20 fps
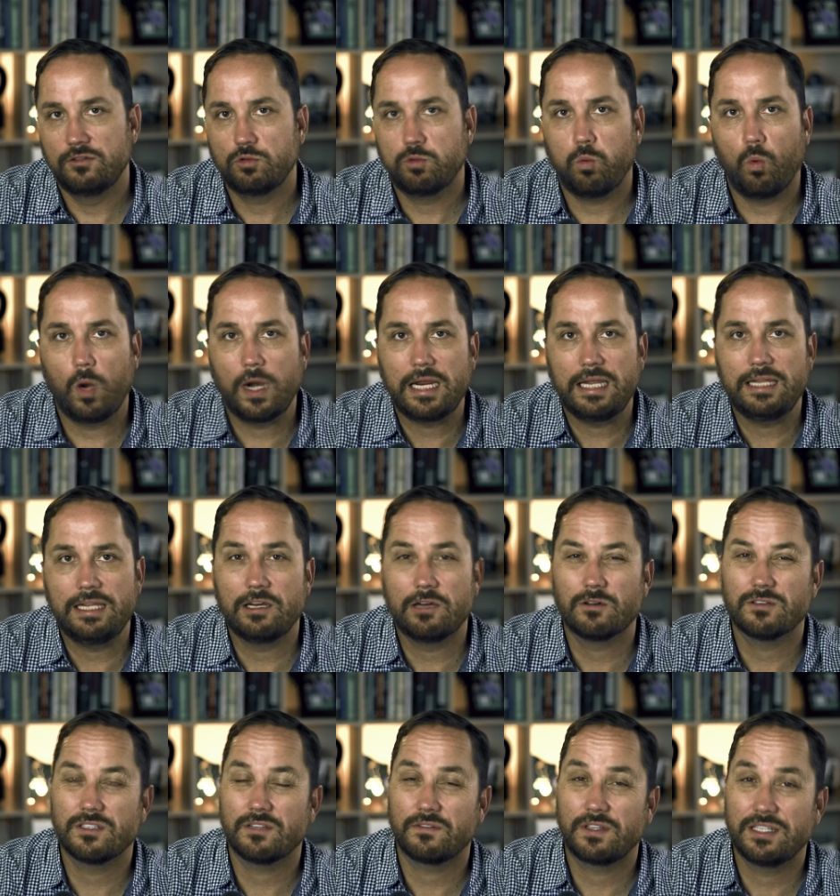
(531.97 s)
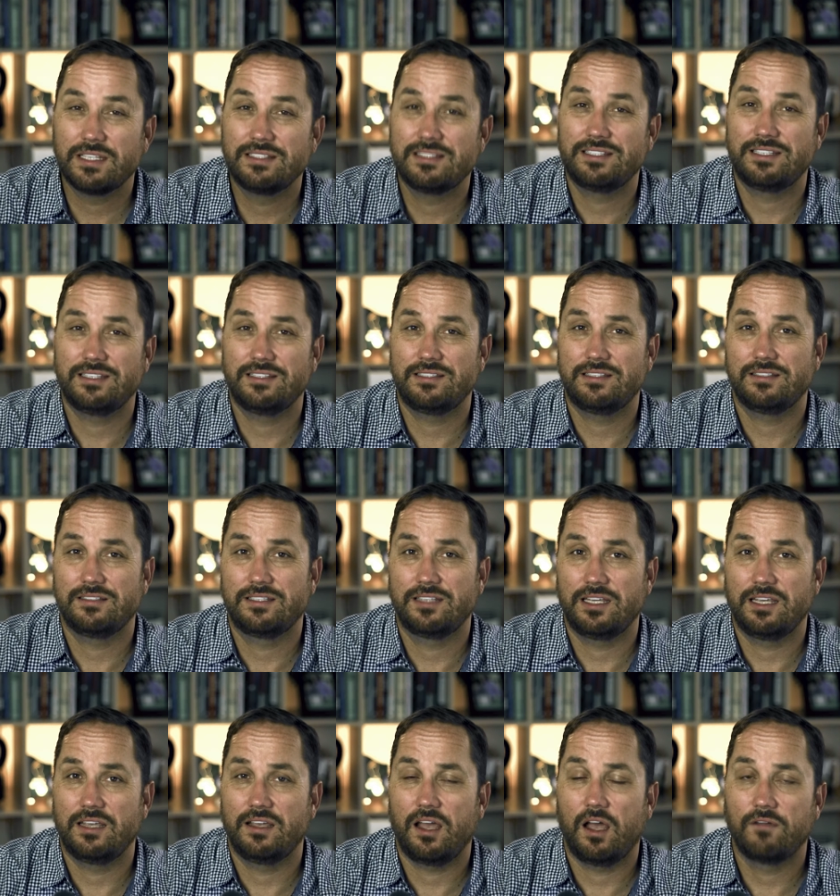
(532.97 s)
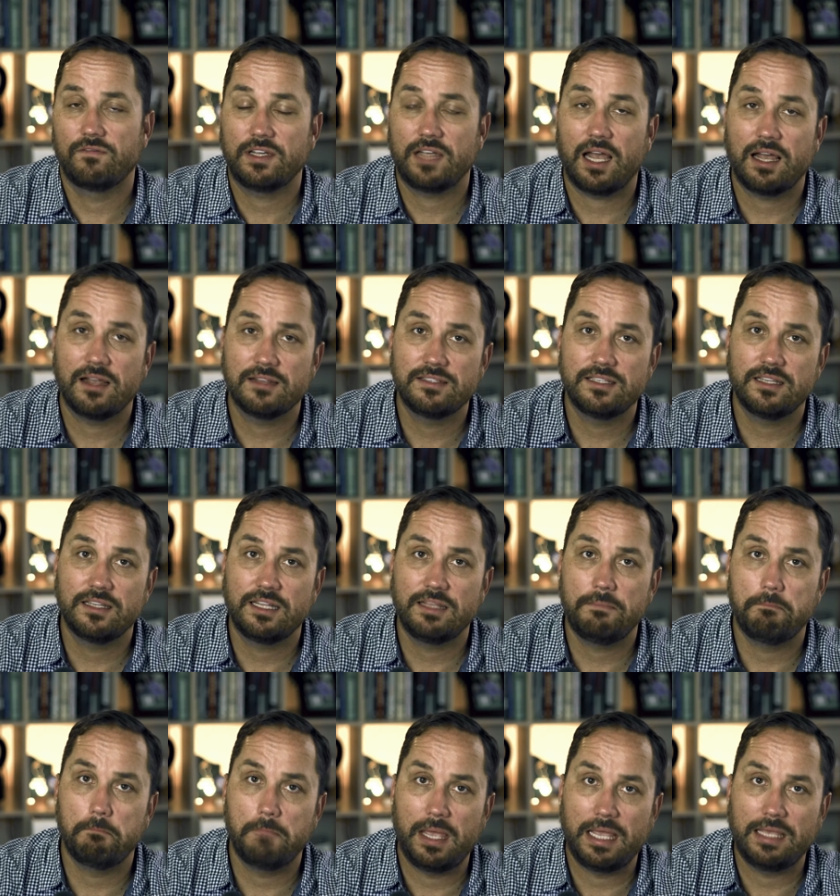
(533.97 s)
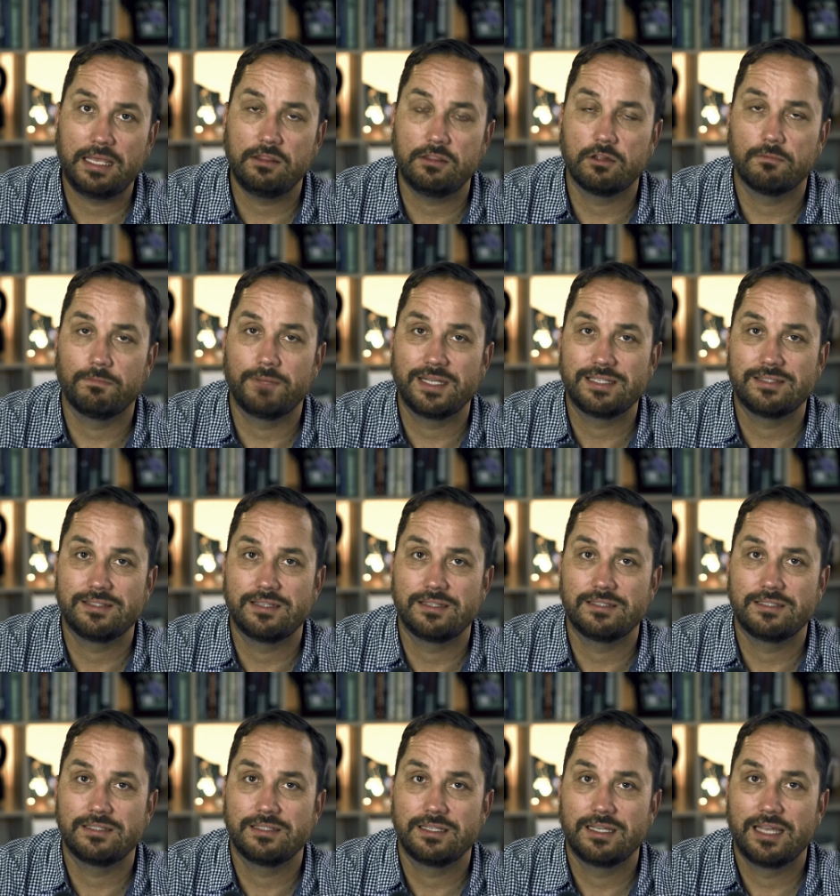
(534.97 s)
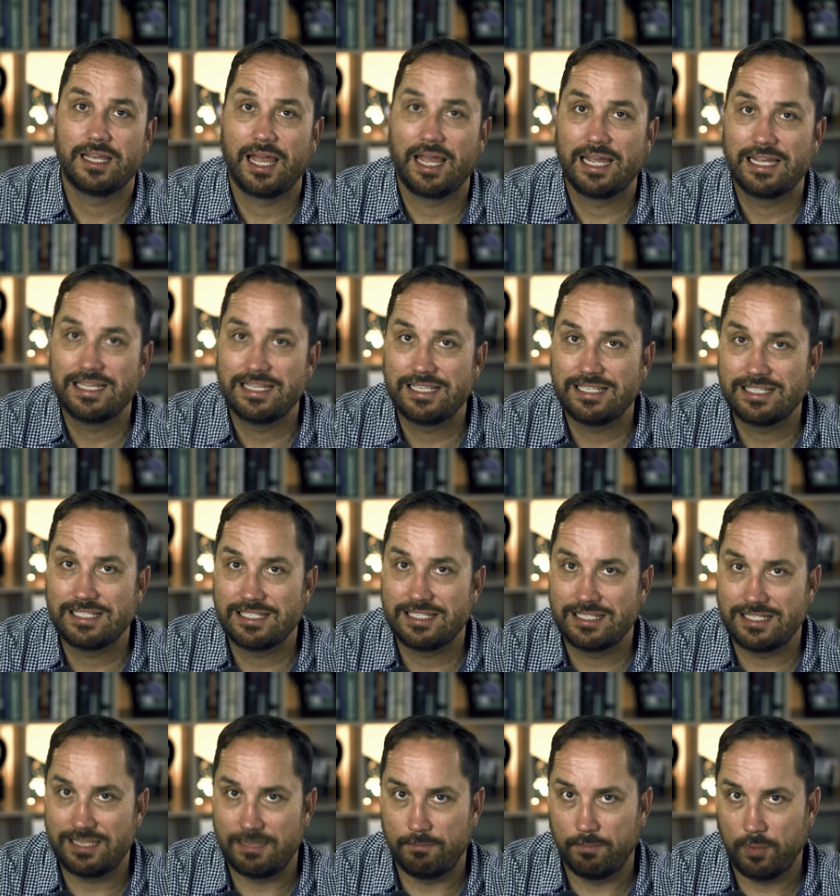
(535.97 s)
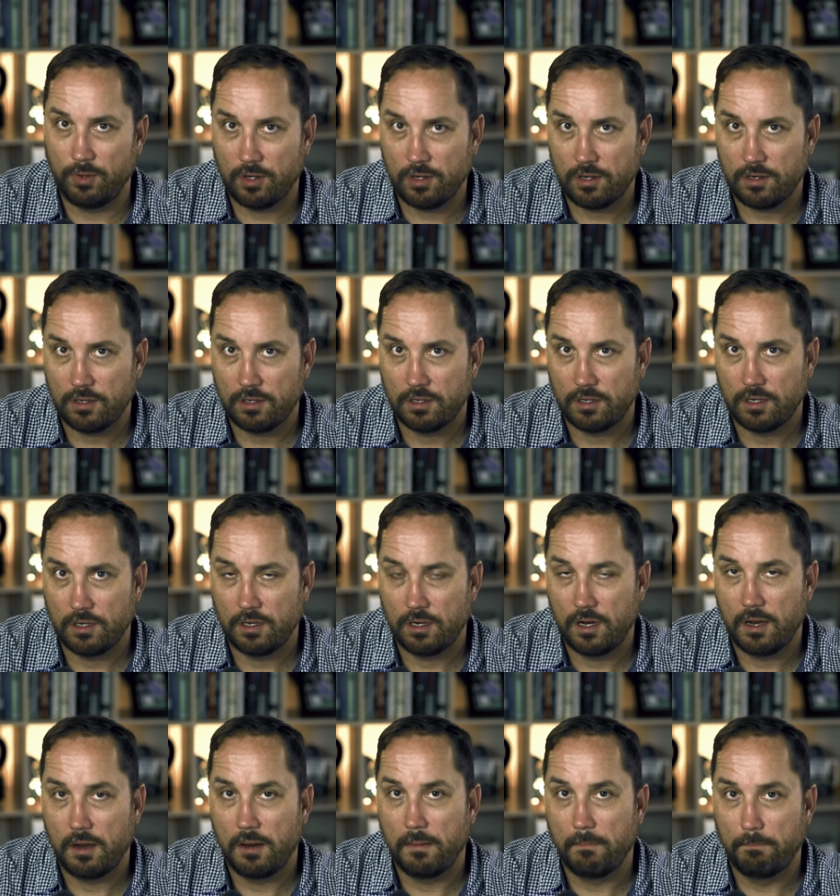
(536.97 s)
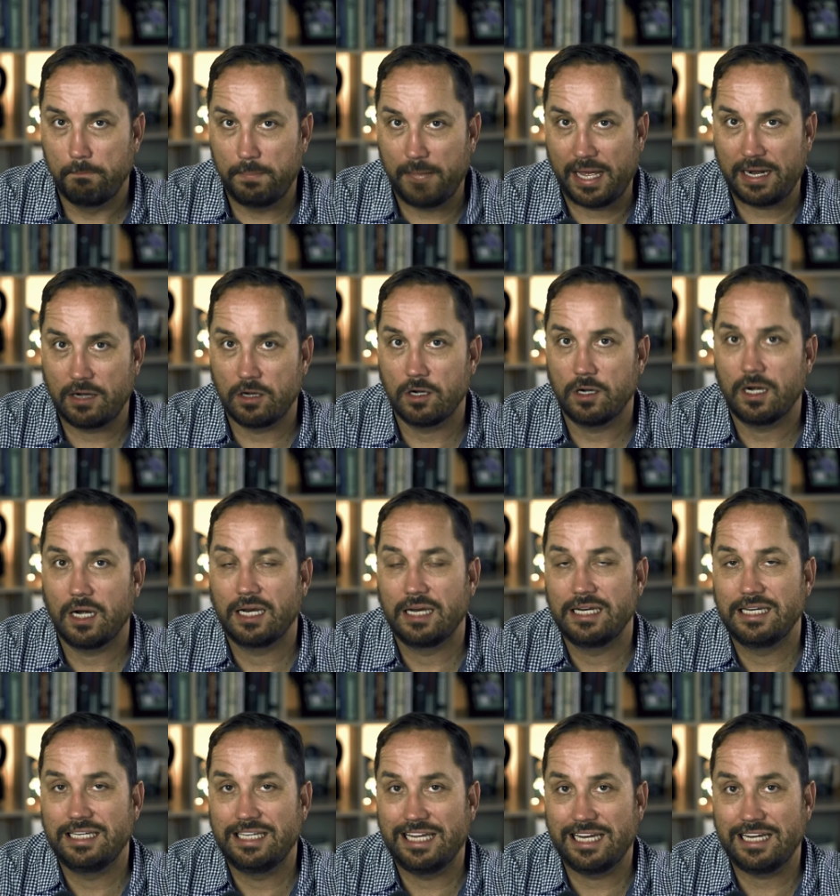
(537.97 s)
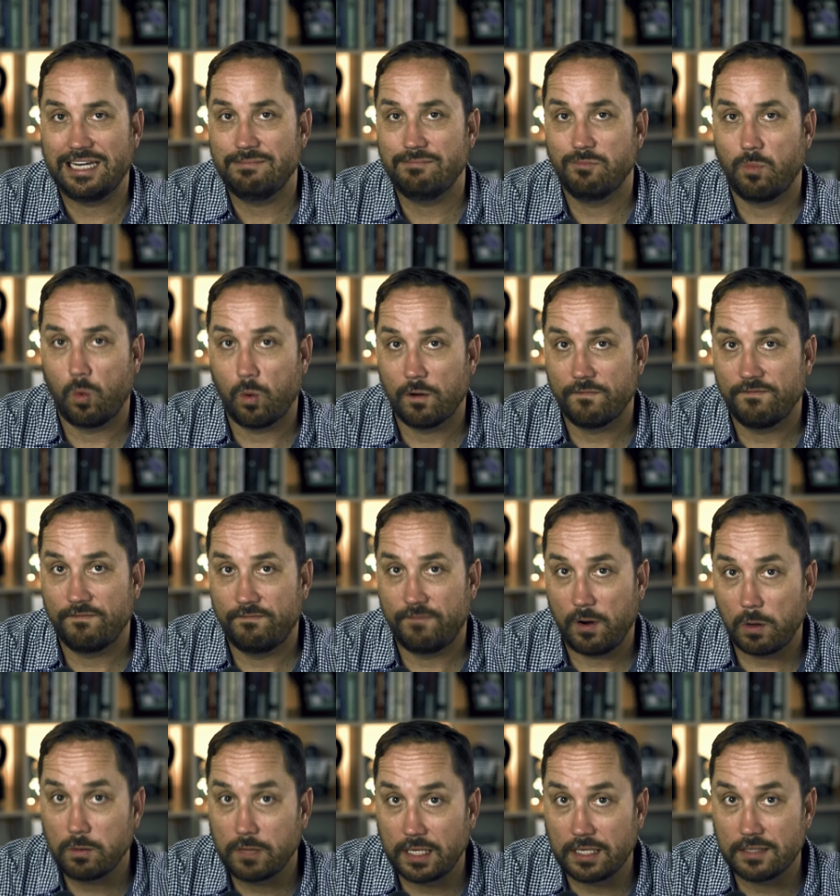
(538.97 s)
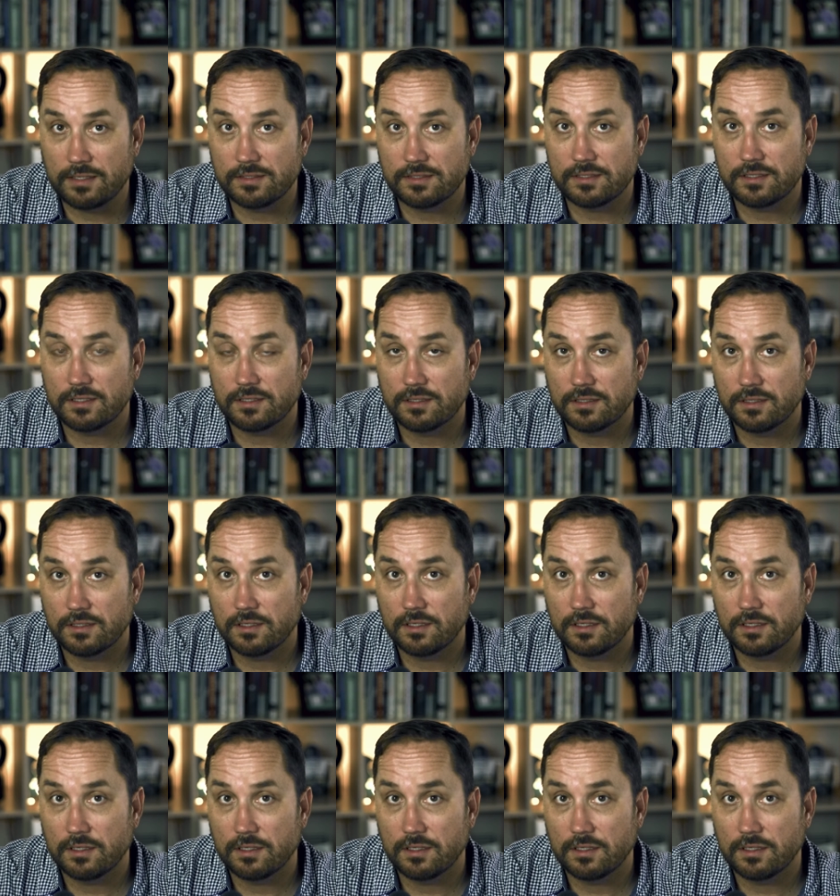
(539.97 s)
20 years of consistency of constantly making their business simpler, better, getting more focused,